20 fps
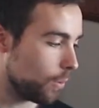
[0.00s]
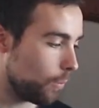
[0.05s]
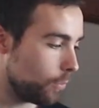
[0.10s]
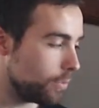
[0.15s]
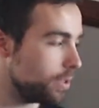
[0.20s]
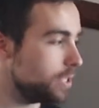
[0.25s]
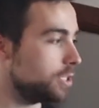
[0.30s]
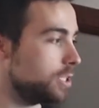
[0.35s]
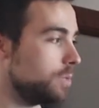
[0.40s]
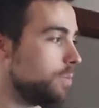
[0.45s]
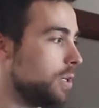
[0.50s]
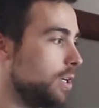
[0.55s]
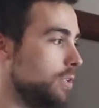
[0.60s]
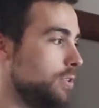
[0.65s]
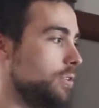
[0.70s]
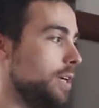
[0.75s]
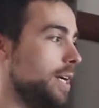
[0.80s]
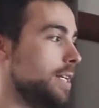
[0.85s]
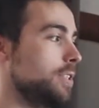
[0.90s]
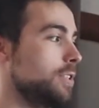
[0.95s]
we're in some
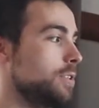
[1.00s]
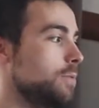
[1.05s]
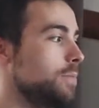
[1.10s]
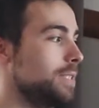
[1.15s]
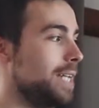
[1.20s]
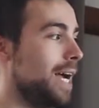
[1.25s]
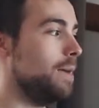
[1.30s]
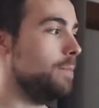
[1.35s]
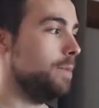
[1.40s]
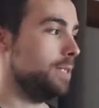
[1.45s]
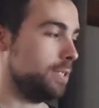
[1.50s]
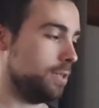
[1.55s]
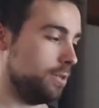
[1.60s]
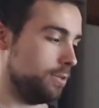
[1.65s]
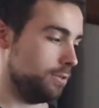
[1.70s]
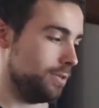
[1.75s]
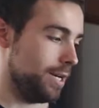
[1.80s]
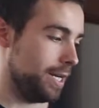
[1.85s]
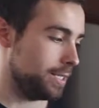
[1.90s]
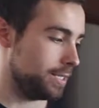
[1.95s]
contracts, some diamond
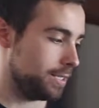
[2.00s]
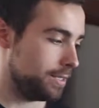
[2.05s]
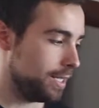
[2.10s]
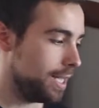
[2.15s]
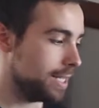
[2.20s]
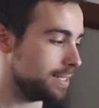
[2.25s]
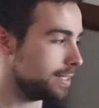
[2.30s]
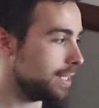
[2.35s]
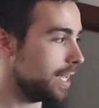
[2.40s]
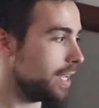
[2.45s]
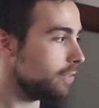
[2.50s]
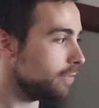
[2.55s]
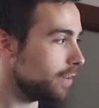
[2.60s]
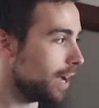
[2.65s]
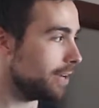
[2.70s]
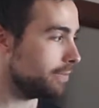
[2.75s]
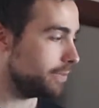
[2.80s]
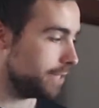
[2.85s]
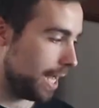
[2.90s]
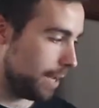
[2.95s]
contracts. Let's say
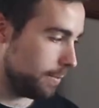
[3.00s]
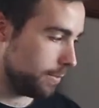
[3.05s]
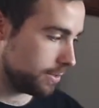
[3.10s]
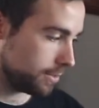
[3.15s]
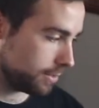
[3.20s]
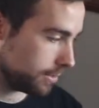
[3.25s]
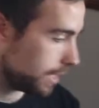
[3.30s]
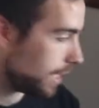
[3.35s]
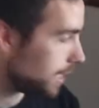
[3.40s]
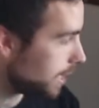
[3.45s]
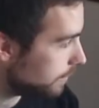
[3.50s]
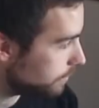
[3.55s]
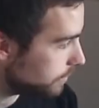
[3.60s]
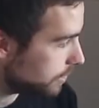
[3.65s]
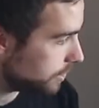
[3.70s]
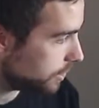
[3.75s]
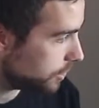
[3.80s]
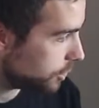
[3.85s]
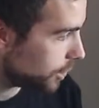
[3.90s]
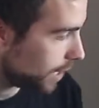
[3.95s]
5 diamonds, because that gives us
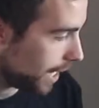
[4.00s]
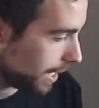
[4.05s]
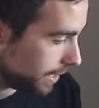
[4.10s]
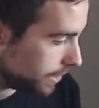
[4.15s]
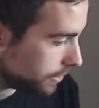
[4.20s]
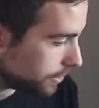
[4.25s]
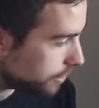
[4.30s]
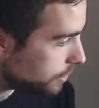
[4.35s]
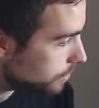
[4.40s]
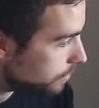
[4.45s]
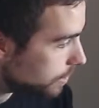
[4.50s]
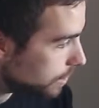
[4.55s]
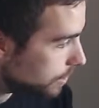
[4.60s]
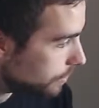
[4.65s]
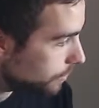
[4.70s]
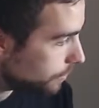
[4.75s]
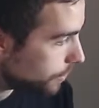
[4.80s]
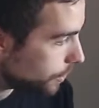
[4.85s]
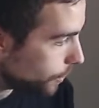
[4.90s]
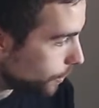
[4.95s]
a challenge.
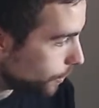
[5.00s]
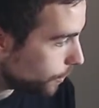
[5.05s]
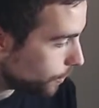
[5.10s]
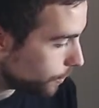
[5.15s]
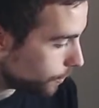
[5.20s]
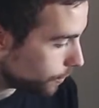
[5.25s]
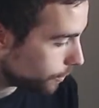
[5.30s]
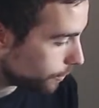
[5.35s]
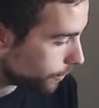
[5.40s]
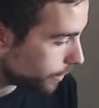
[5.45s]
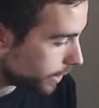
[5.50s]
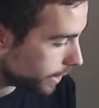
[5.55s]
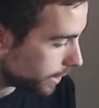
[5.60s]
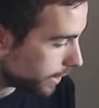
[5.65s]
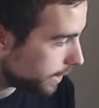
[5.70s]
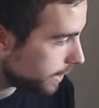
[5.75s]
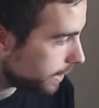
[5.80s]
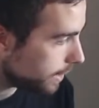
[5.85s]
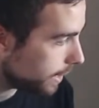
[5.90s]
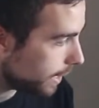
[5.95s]
1, 2, 3.
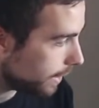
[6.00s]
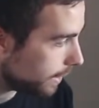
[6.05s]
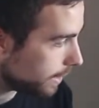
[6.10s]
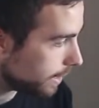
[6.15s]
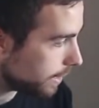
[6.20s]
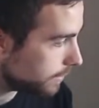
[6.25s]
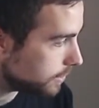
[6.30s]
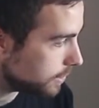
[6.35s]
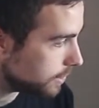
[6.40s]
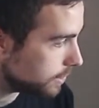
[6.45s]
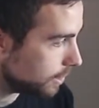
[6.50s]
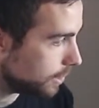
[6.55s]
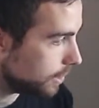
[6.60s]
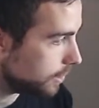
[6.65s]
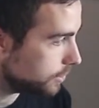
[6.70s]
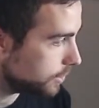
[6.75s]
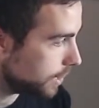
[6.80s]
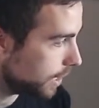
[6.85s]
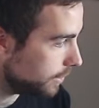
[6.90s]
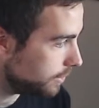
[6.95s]
Yeah, that gives us a lot of
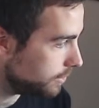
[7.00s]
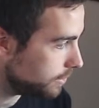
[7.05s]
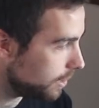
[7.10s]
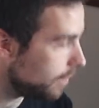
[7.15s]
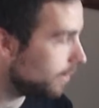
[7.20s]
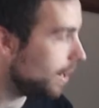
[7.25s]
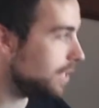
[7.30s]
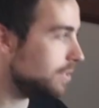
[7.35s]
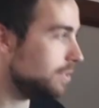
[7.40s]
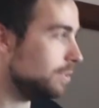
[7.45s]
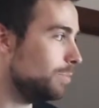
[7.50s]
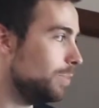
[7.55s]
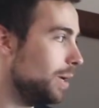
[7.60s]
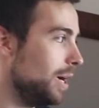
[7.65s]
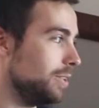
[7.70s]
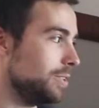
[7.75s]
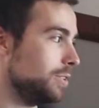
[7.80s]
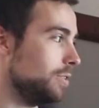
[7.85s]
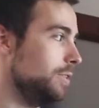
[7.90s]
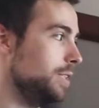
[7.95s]
challenge. All right, some
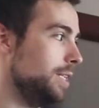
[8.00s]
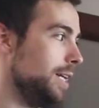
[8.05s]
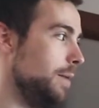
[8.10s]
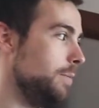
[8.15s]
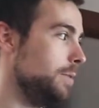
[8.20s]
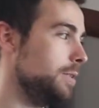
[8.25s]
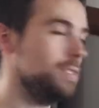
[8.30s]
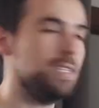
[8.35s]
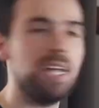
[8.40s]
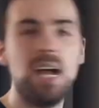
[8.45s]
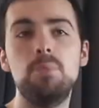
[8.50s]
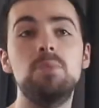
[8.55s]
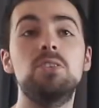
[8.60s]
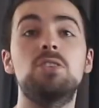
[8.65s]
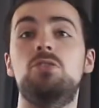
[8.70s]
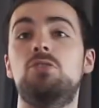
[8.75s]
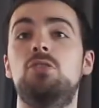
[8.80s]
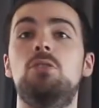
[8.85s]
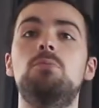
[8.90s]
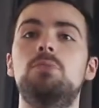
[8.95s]
parts go in diamonds. Diamonds and
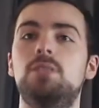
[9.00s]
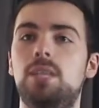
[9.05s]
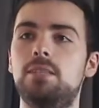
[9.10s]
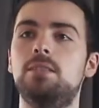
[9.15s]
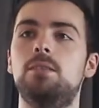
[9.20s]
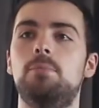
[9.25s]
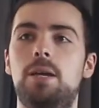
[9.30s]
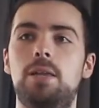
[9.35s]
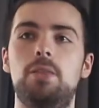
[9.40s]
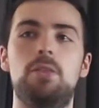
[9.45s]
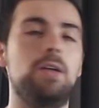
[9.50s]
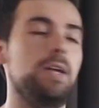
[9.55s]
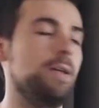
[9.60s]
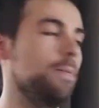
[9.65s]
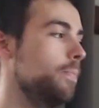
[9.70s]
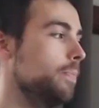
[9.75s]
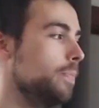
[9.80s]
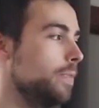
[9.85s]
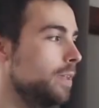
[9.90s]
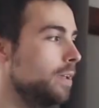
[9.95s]
trumps, that's the main
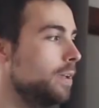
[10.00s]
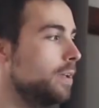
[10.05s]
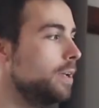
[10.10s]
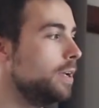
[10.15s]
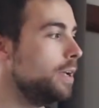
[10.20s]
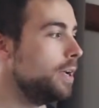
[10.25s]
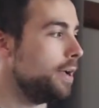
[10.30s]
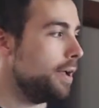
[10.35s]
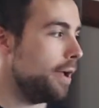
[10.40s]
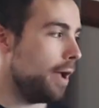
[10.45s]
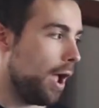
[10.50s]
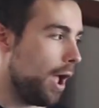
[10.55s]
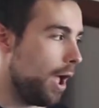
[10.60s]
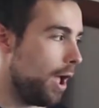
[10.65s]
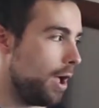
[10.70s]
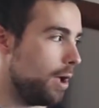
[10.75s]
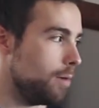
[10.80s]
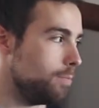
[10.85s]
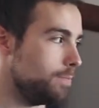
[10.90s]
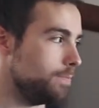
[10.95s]

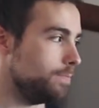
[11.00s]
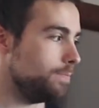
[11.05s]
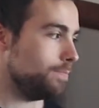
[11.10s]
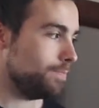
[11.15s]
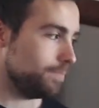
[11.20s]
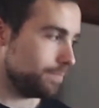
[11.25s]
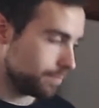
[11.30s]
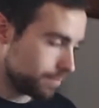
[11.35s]
thing.